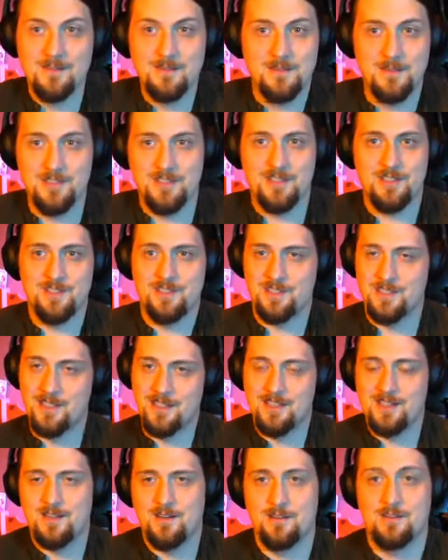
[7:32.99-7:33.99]
which is,
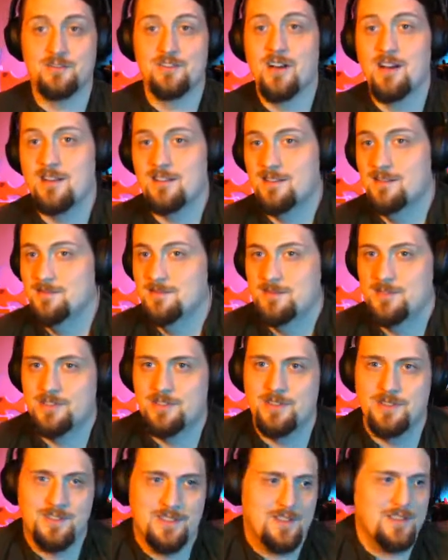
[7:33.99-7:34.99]
or Draug, which
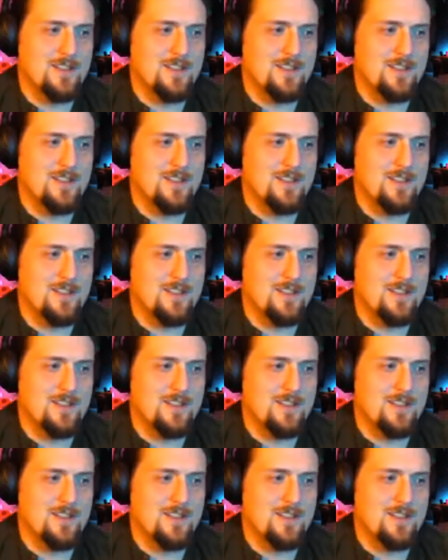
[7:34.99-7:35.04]
is